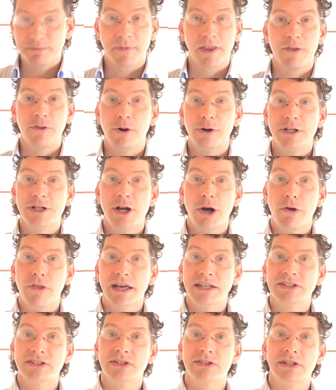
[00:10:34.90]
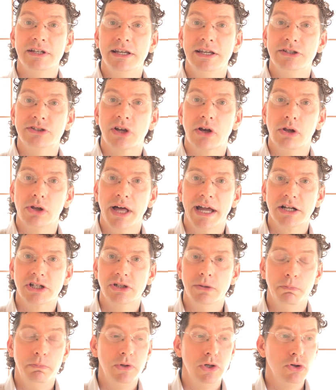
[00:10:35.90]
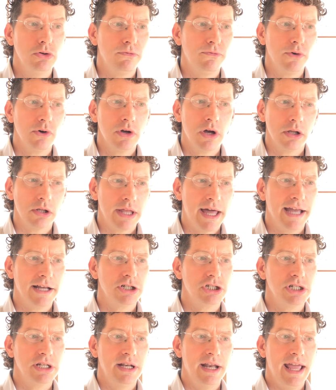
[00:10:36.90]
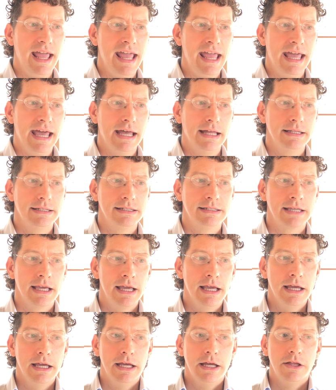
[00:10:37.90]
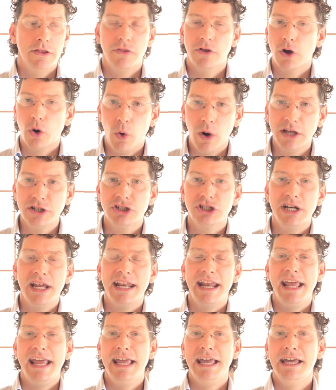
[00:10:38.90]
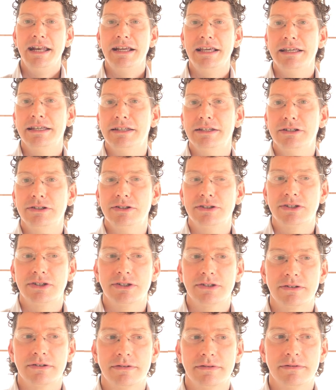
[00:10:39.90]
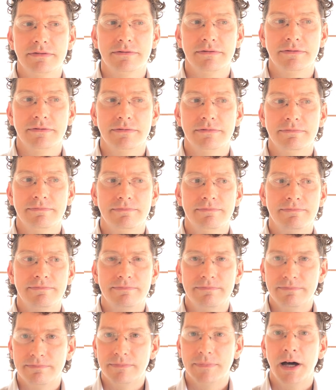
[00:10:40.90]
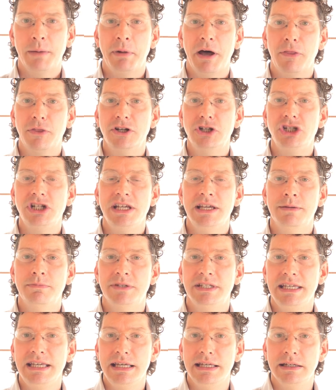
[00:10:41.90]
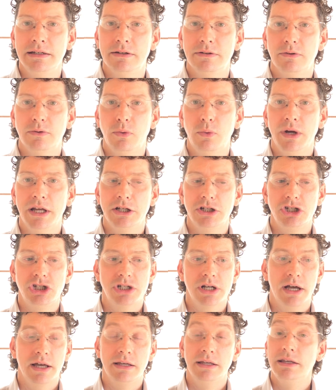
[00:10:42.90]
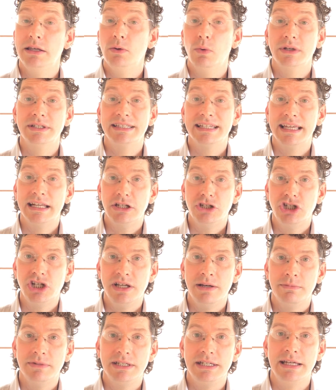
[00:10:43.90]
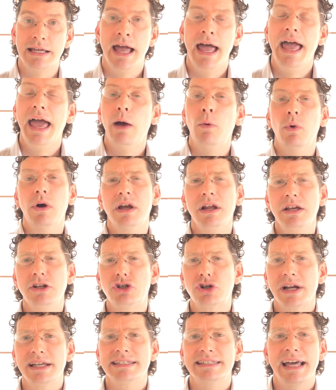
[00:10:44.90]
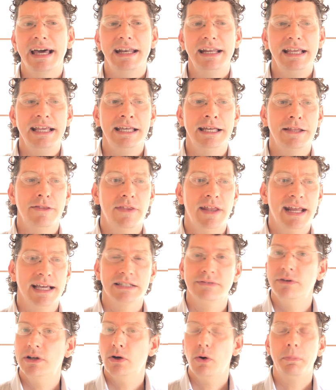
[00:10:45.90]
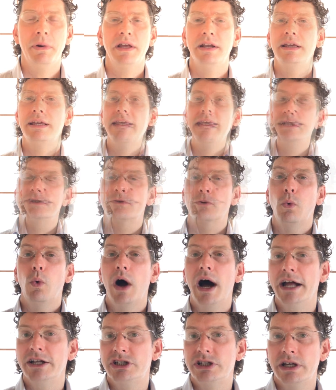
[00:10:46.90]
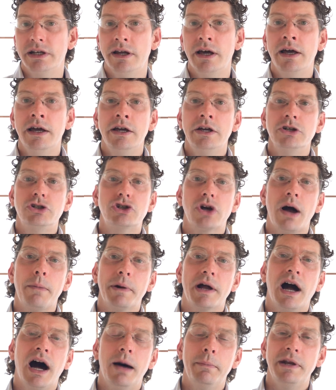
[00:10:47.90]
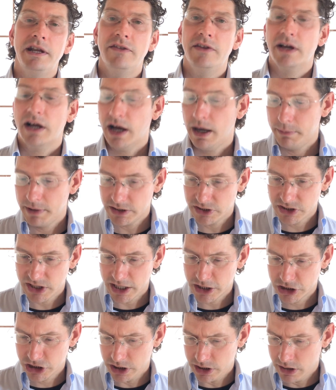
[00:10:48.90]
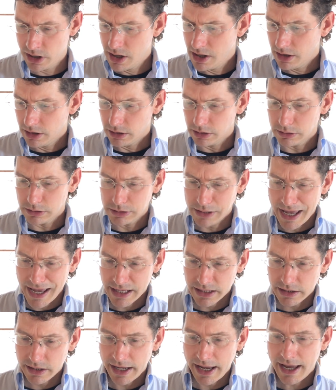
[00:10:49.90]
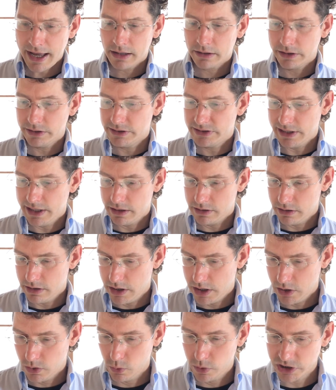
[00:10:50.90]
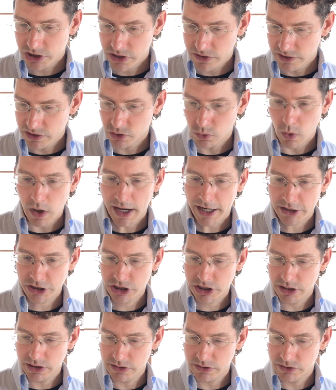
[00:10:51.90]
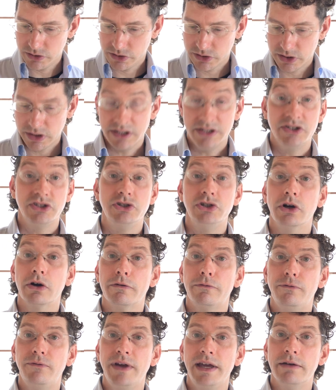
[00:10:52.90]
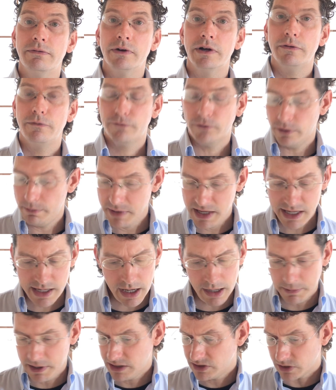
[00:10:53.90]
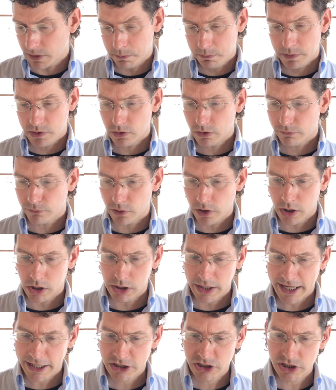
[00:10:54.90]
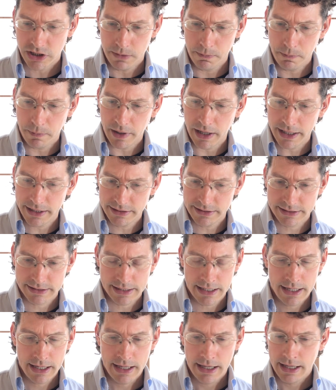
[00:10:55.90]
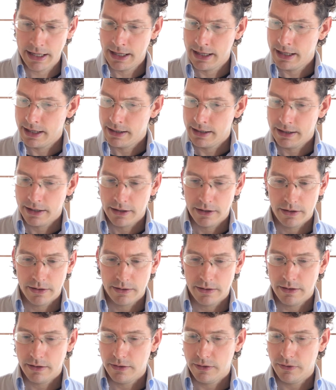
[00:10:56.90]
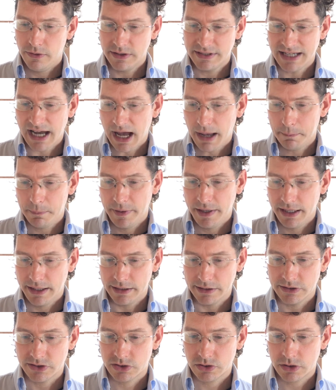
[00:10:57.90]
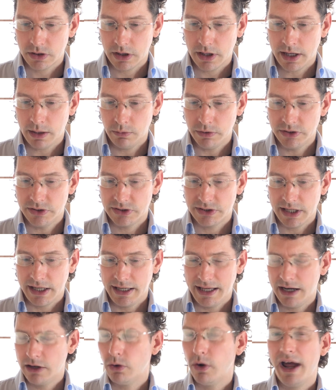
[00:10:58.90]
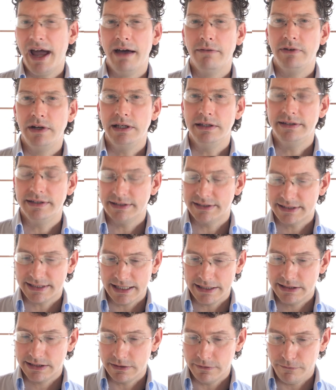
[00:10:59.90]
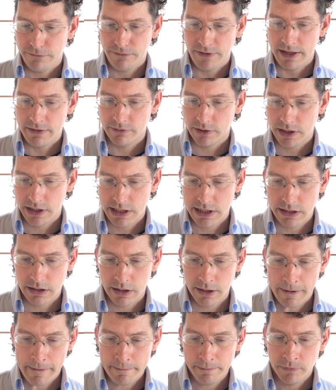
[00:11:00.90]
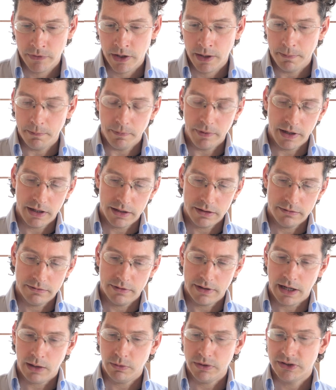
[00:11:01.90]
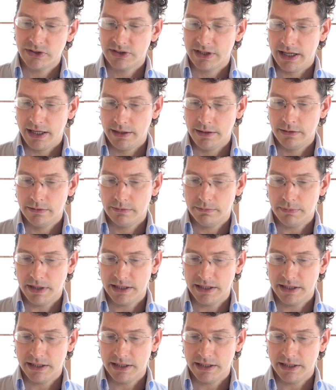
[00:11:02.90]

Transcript: there you go. That's his collection. Beautiful collection. And the question at hand is about the G M T, which uh, he wants to get a G M T. And we're going to address that in the next video. But thanks for watching. Drop a comment in the comment section. Let Alexander know which of these watches is your favorite. For me, I mean, it's a beautiful collection, but the top picks, I would say, and I don't have any decisive favorite here, but I would say my